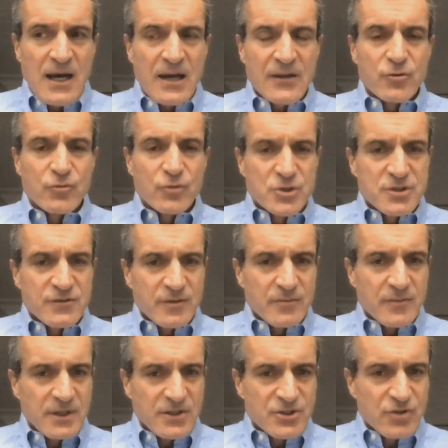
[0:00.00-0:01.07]
routes of
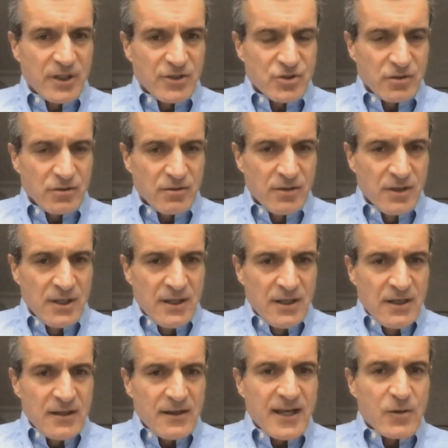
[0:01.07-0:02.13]
administration
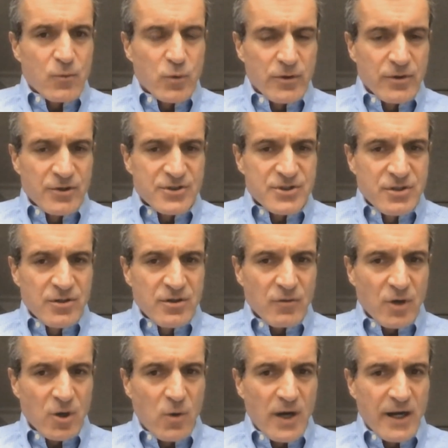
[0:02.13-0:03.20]
that wouldn't
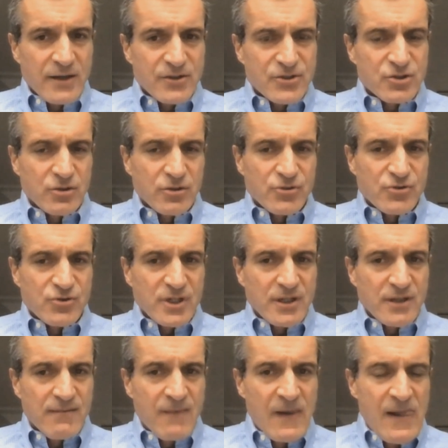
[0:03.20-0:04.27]
require
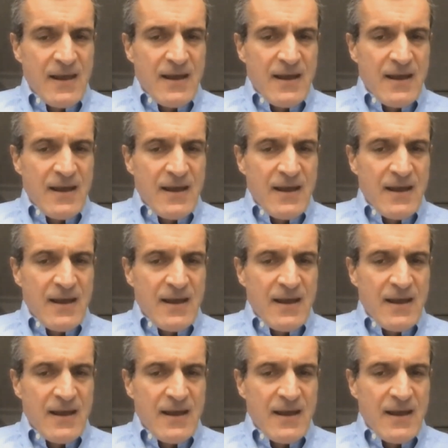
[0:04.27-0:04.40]
surgery.